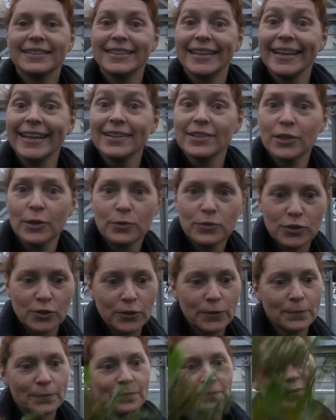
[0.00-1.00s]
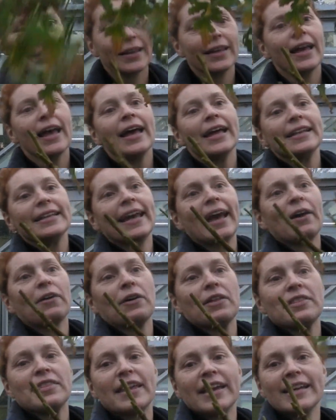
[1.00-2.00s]
See, told you.
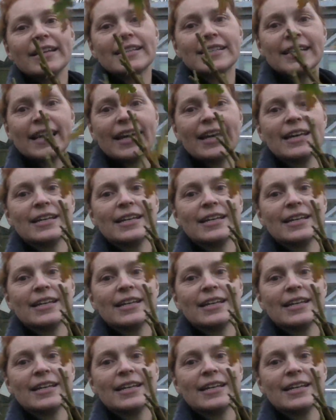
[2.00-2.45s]
Now, this